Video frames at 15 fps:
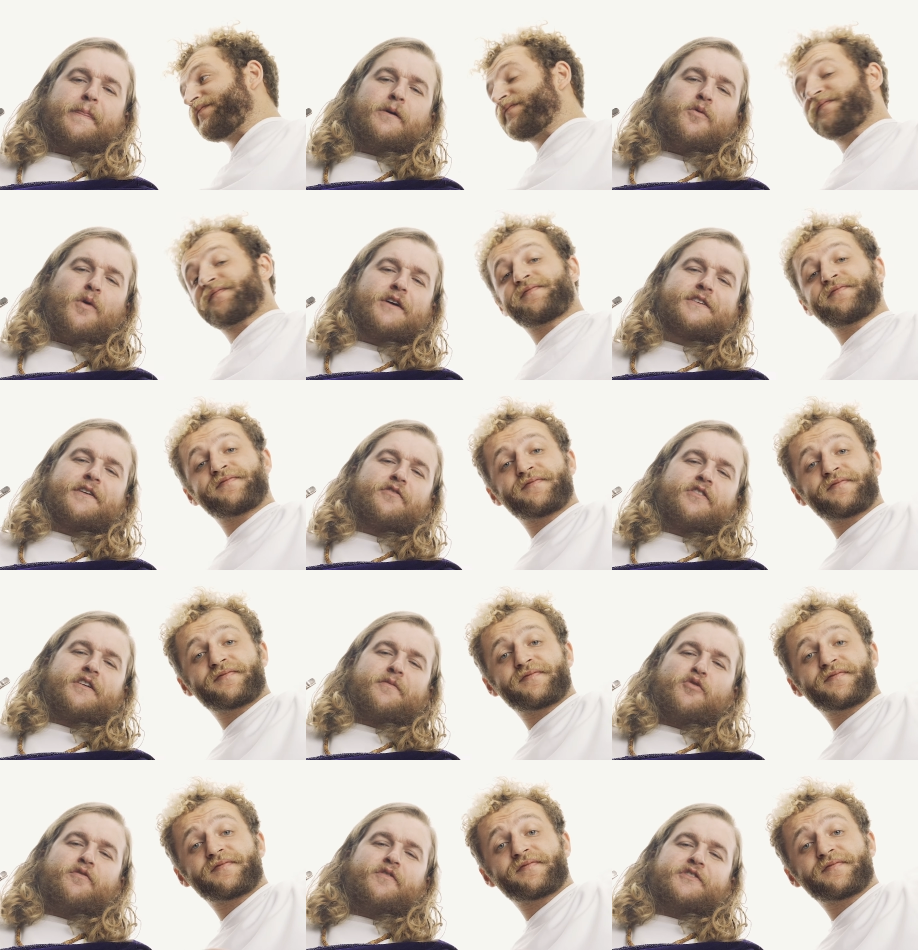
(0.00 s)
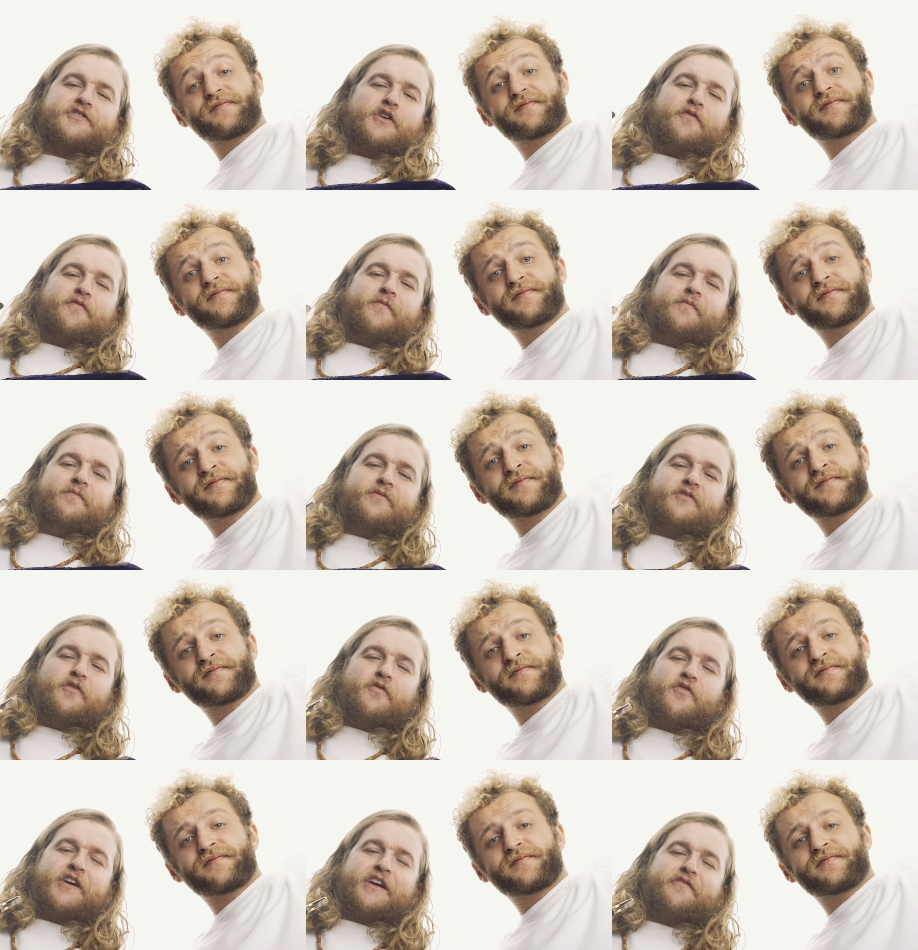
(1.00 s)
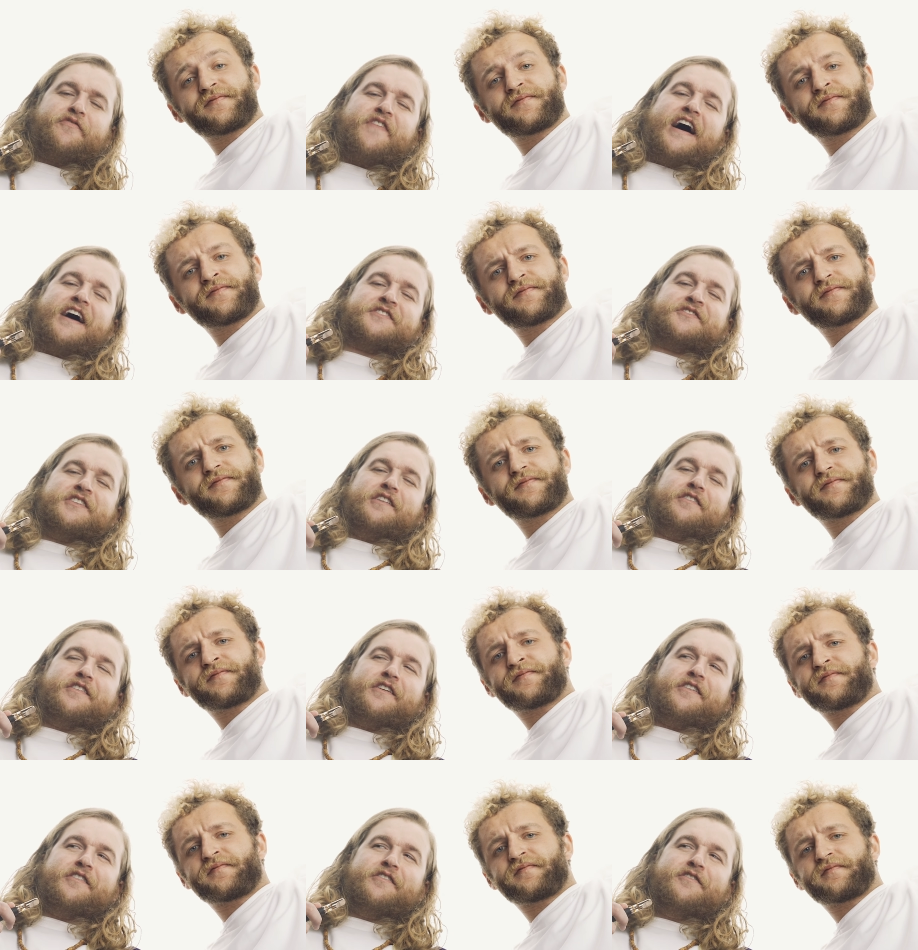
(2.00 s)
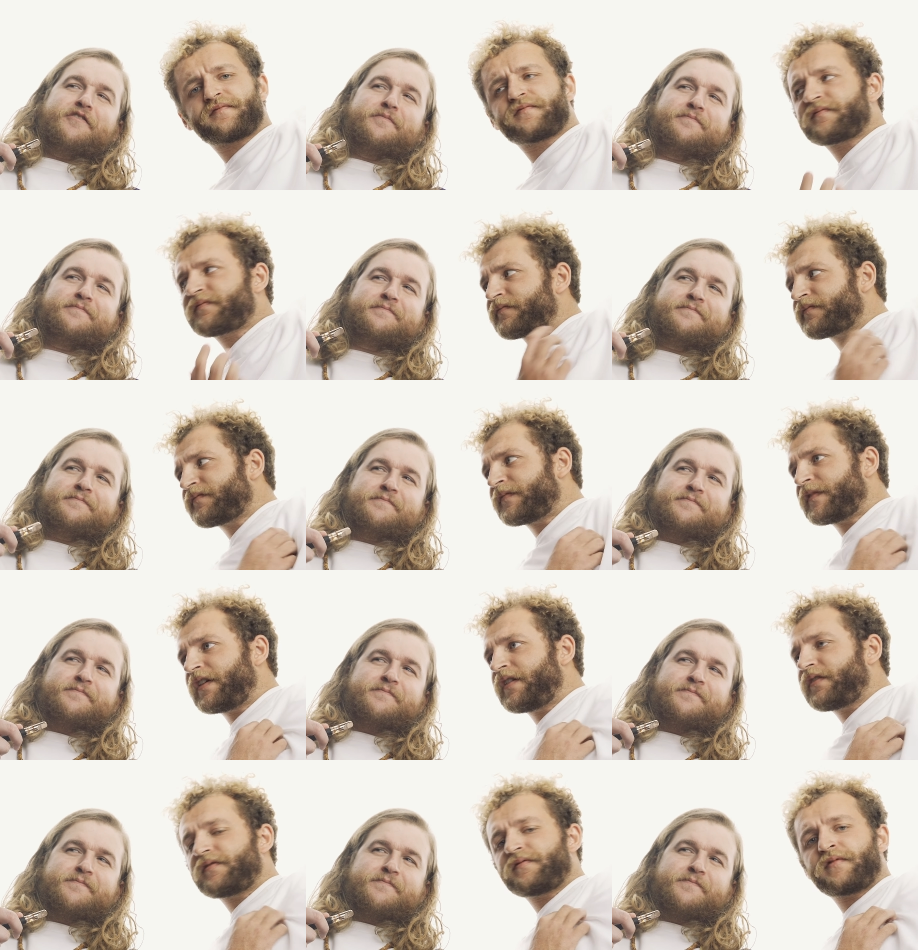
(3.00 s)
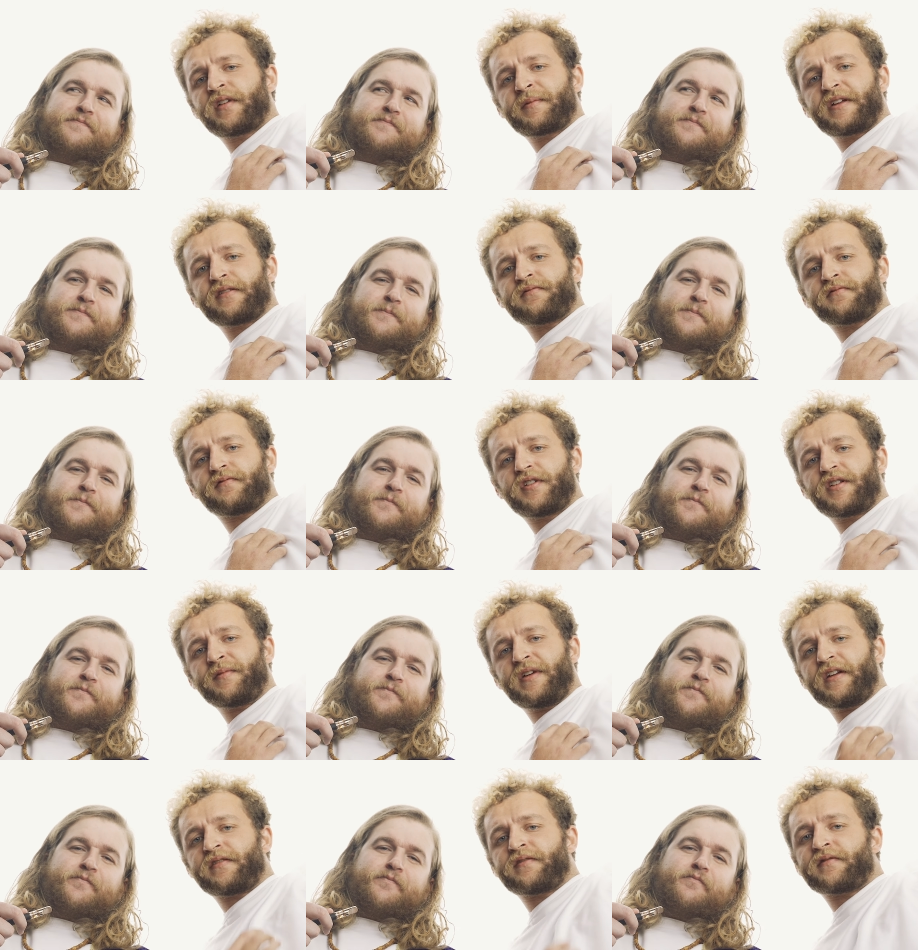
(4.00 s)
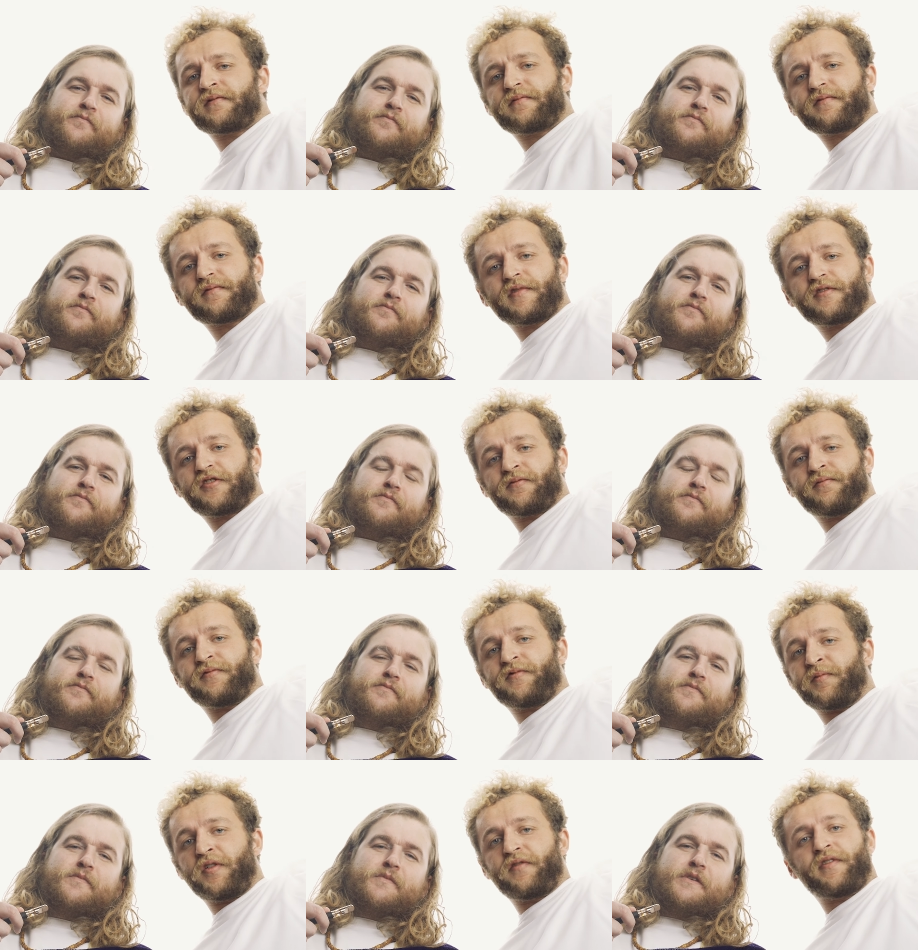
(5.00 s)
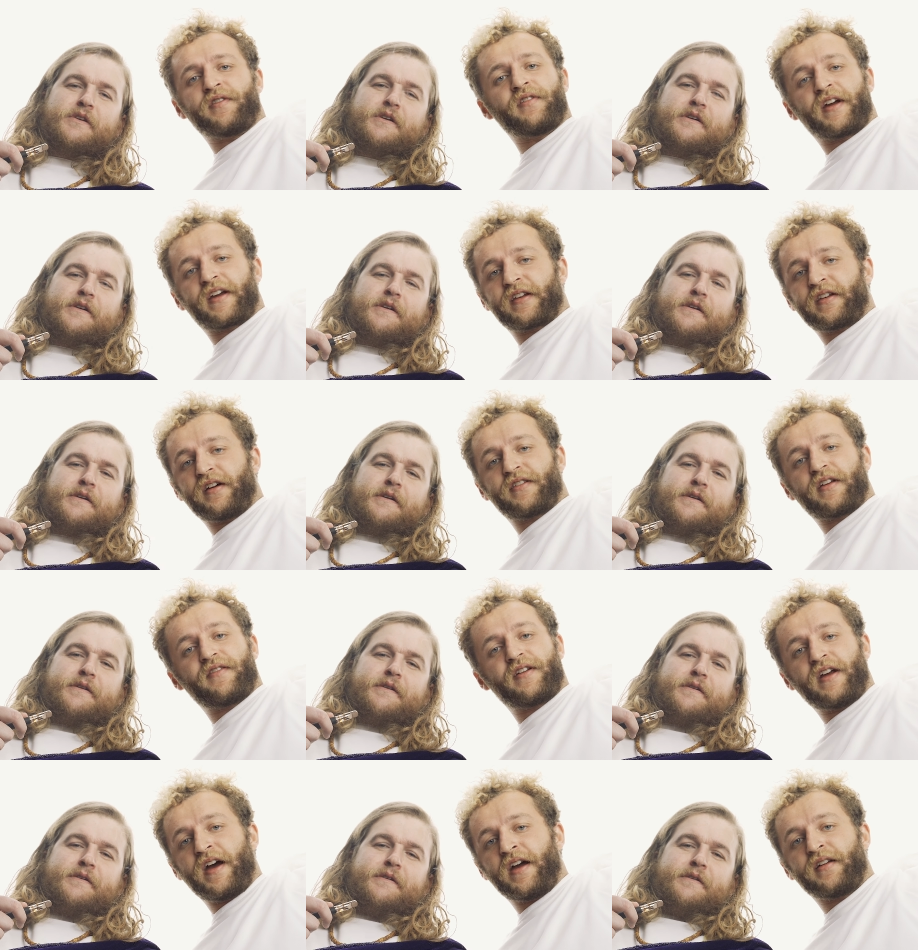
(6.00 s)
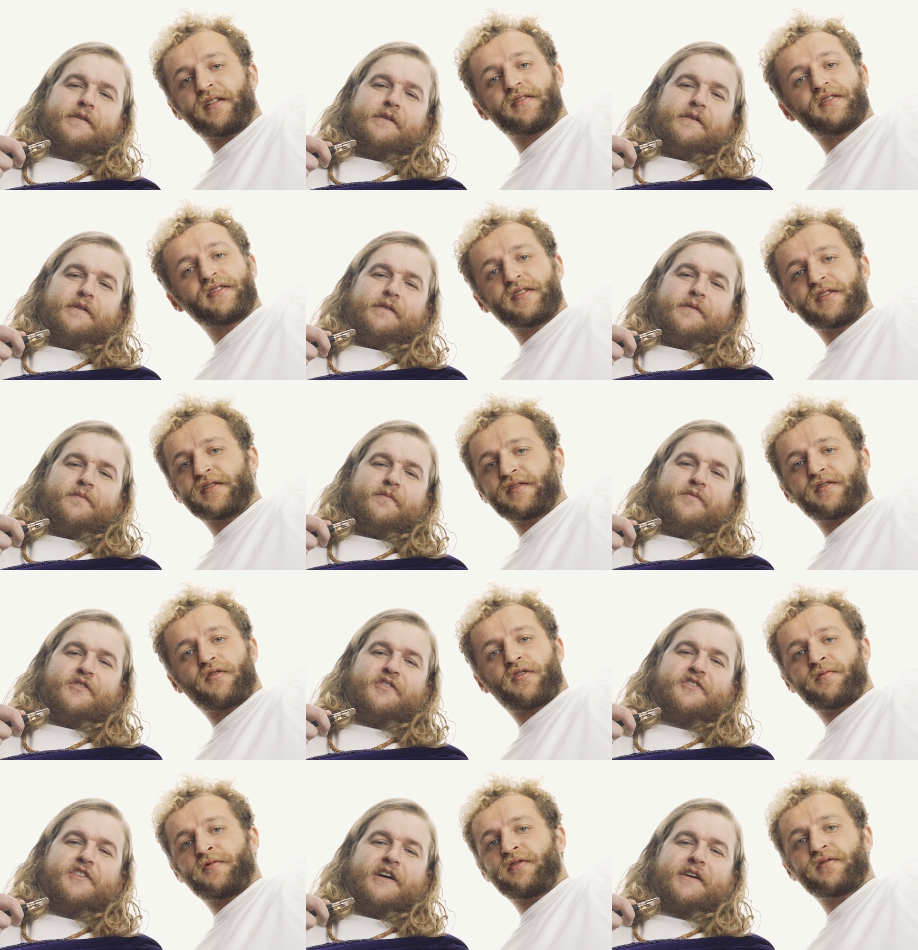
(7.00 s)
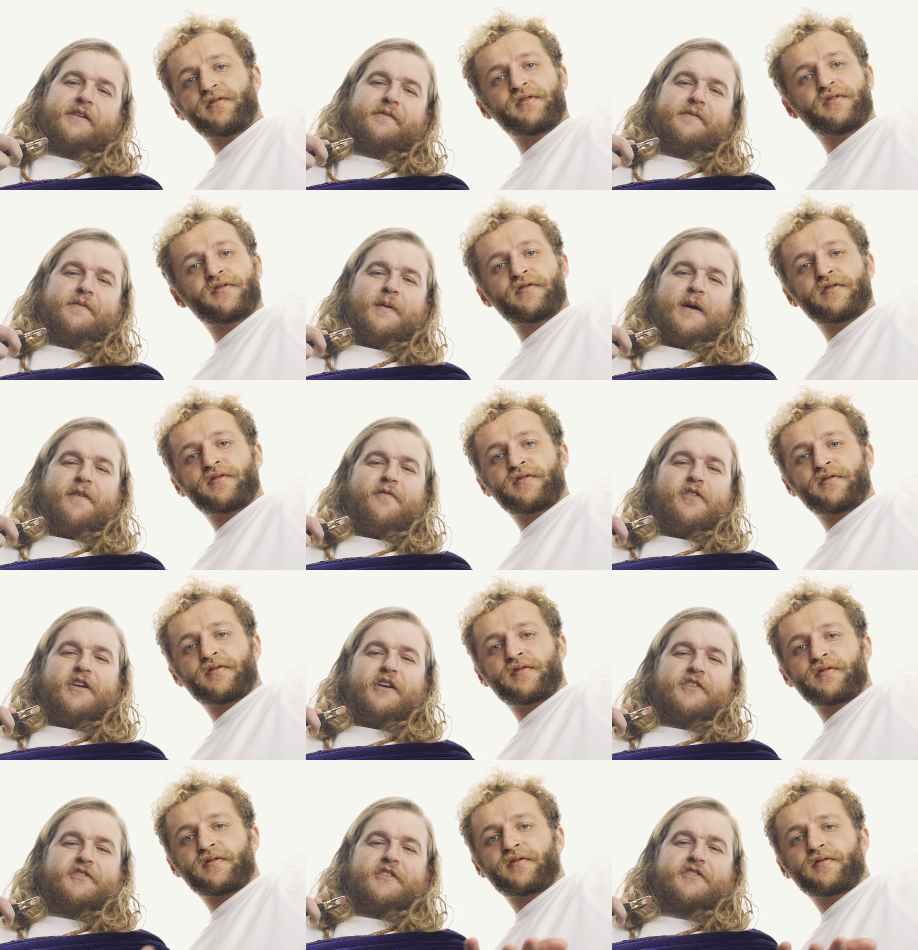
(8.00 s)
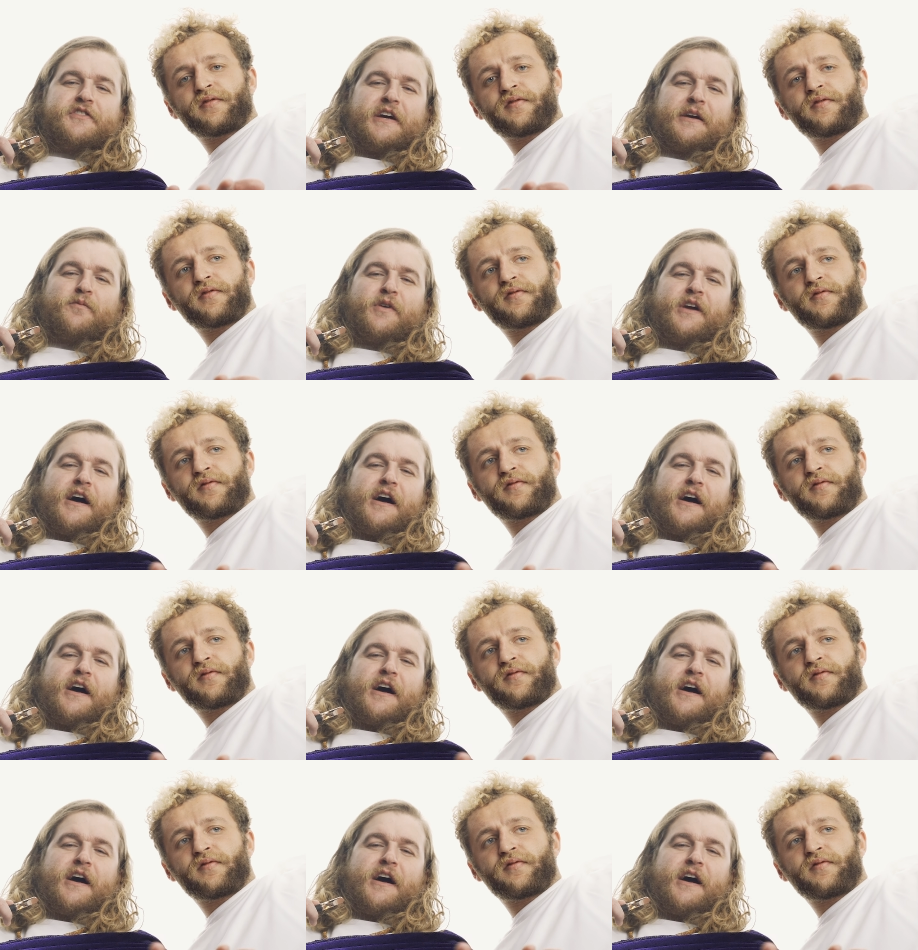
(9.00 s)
Speaker 1: why is everything moving so so freaking fast down there? You know?
Speaker 2: No, I mean, what do you mean? They're just moving like it does every day. Just Normal? like
Speaker 1: everything's just like we